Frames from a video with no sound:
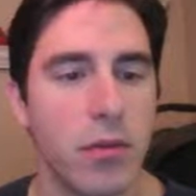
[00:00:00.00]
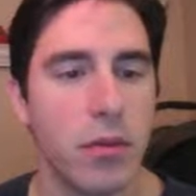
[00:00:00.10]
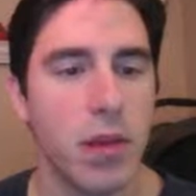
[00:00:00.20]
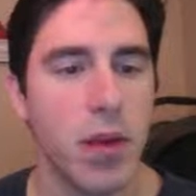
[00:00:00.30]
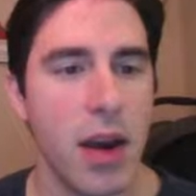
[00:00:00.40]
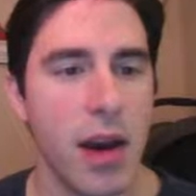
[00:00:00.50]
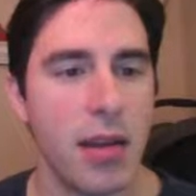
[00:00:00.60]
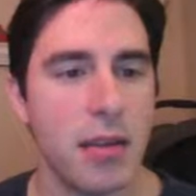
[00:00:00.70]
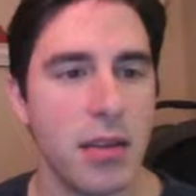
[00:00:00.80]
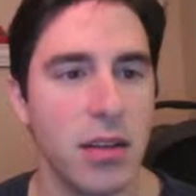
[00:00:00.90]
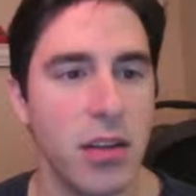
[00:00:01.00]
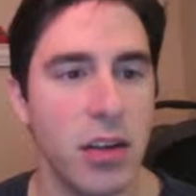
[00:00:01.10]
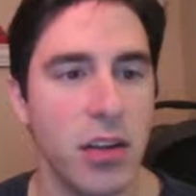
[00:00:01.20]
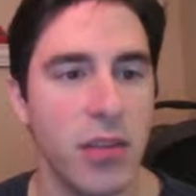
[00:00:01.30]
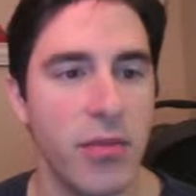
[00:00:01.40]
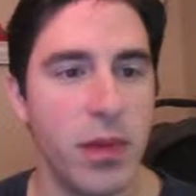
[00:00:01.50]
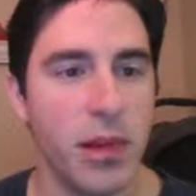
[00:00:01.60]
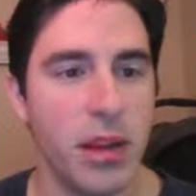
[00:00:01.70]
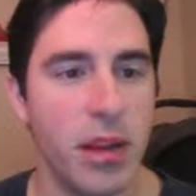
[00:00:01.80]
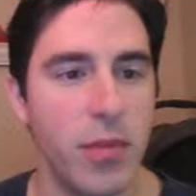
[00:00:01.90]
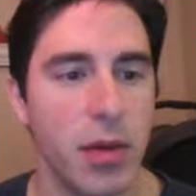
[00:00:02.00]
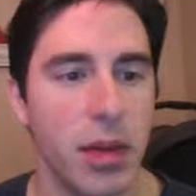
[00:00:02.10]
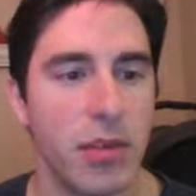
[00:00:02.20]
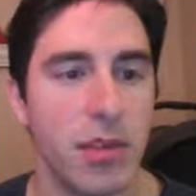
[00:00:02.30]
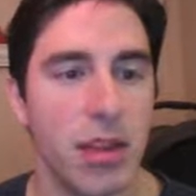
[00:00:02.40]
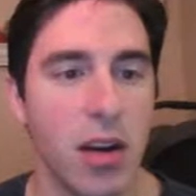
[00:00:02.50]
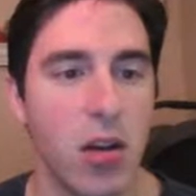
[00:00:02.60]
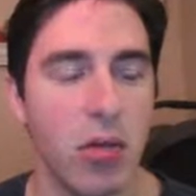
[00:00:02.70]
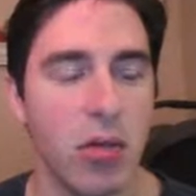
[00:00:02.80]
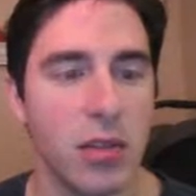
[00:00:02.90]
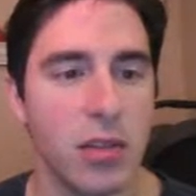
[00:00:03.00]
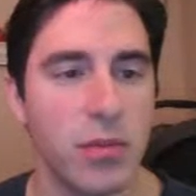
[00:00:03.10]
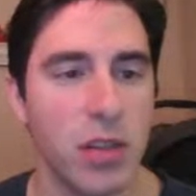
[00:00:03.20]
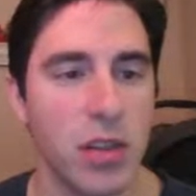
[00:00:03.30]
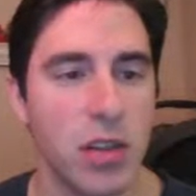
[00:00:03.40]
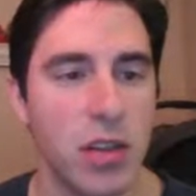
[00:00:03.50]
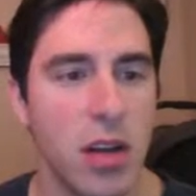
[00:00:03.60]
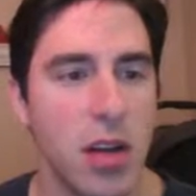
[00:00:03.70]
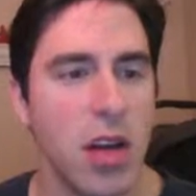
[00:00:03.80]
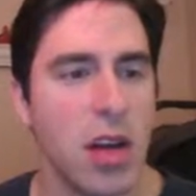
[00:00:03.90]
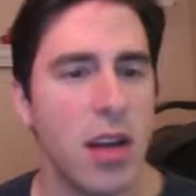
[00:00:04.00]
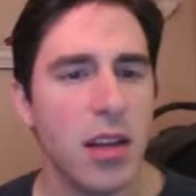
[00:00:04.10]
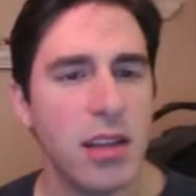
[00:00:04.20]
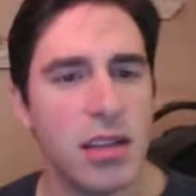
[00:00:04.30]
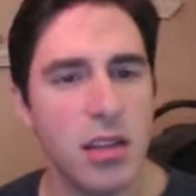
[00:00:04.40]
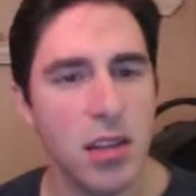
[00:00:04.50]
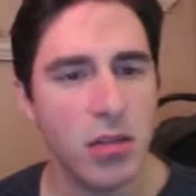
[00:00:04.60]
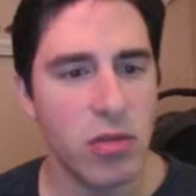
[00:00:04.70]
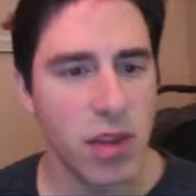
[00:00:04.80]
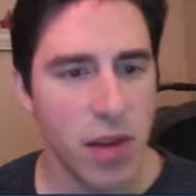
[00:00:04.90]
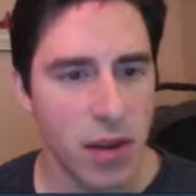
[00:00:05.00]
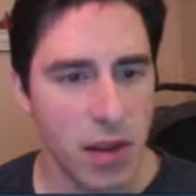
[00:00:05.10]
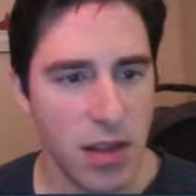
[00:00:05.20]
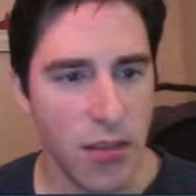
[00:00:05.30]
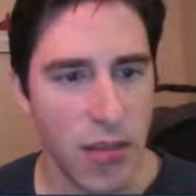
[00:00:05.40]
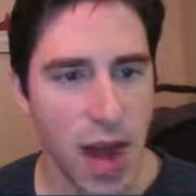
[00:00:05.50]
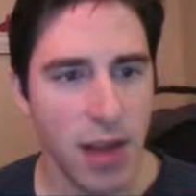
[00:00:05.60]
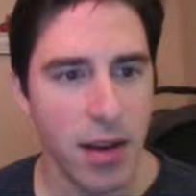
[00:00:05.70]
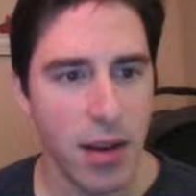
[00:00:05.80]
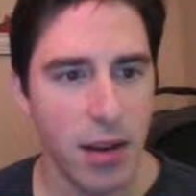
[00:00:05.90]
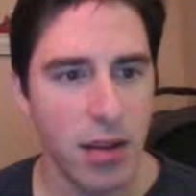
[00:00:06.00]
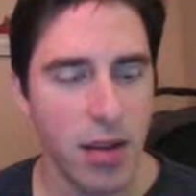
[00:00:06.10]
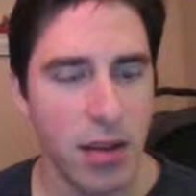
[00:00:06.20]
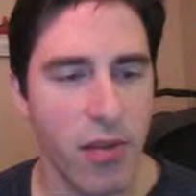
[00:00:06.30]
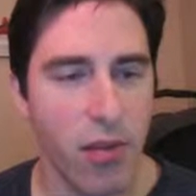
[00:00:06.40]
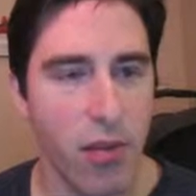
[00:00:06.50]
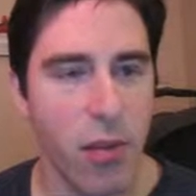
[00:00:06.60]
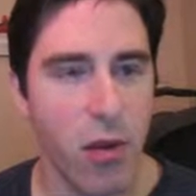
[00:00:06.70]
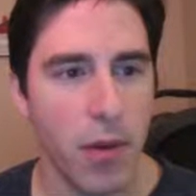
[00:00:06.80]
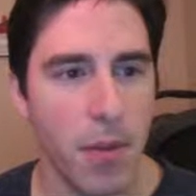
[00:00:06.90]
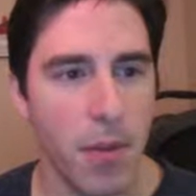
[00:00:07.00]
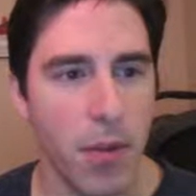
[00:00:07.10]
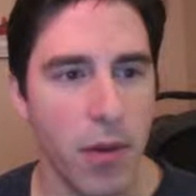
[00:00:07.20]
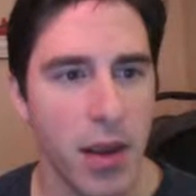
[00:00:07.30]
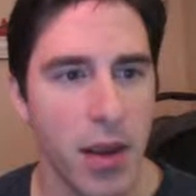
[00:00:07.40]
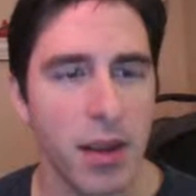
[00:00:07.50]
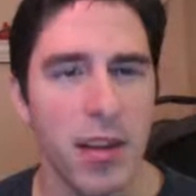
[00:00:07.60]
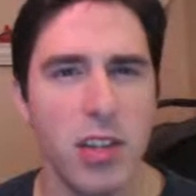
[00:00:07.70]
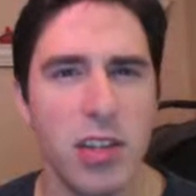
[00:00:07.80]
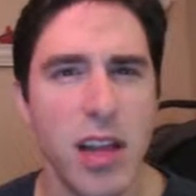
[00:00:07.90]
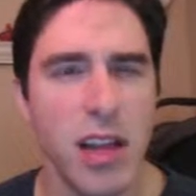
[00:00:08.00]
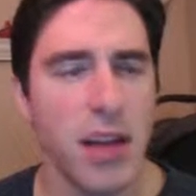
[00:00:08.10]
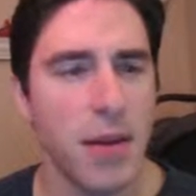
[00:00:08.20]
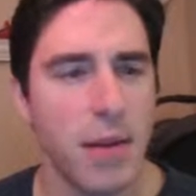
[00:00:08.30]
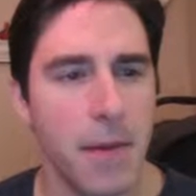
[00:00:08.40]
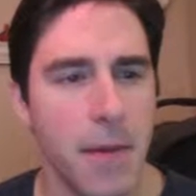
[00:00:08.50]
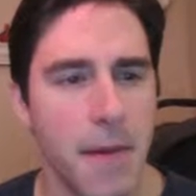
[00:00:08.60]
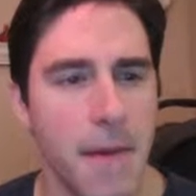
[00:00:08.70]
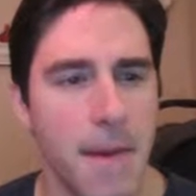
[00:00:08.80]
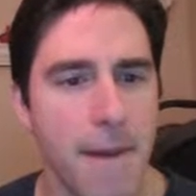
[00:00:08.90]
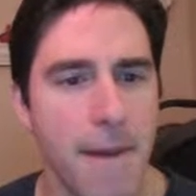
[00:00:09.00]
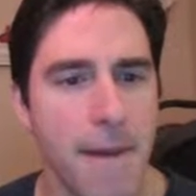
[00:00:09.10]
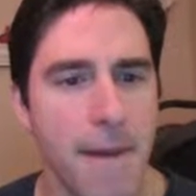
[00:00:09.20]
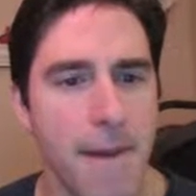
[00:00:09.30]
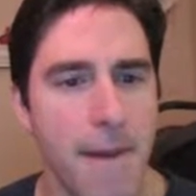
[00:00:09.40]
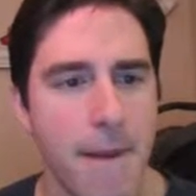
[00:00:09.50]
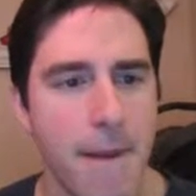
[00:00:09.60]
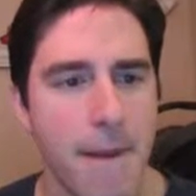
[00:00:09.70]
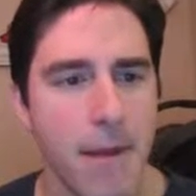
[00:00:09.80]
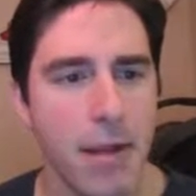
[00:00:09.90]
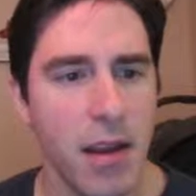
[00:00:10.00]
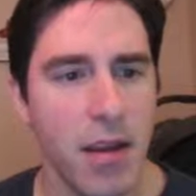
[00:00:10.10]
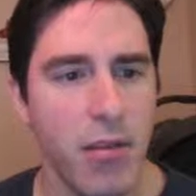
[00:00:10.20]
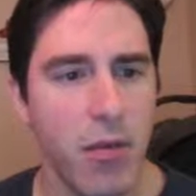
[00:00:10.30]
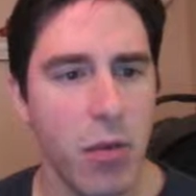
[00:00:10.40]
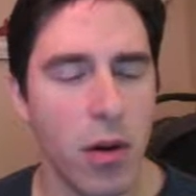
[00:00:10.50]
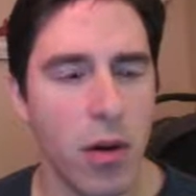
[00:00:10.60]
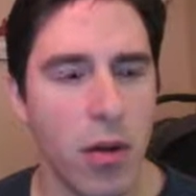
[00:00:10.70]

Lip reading: He has an initiative building here, but it leaves a lot of holes in his position. This is interesting. He's abandoning the f4 pawn. Can't I just take it? I take f4.